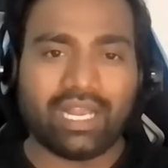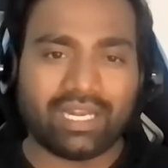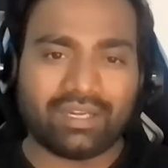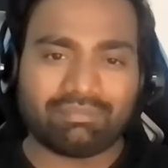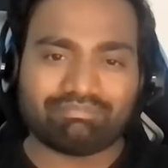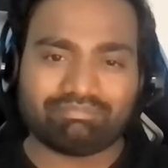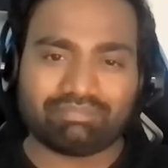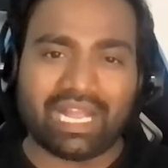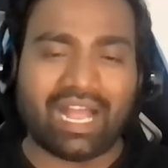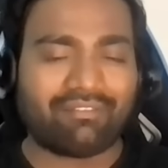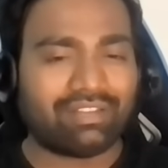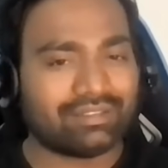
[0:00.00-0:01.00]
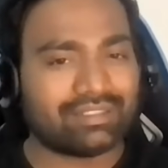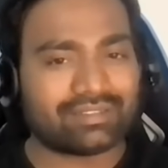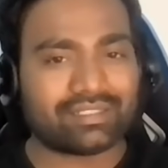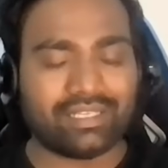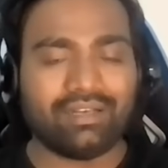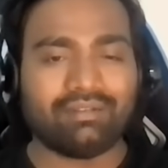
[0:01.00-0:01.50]
and having
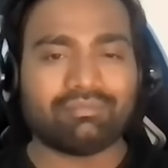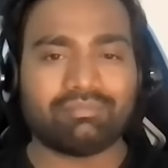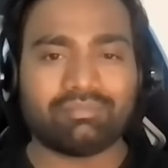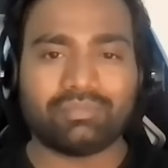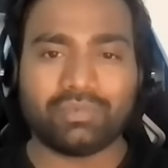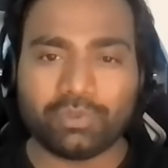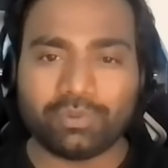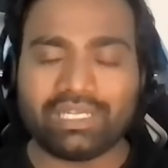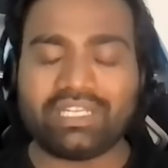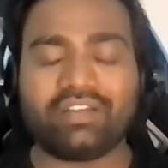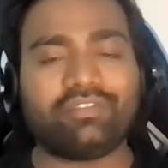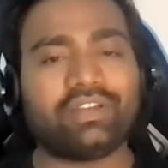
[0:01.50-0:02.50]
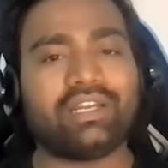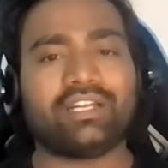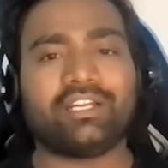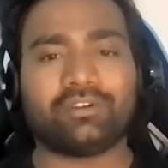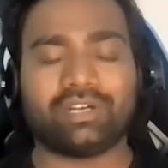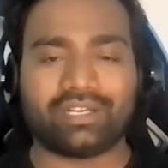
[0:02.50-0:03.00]
this skill, you will
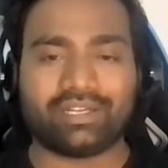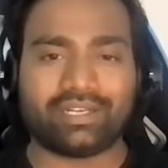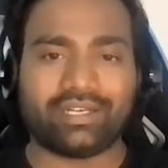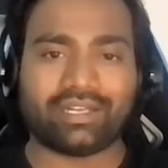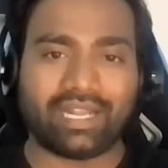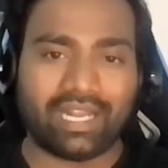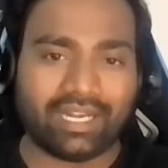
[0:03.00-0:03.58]
definitely not regret.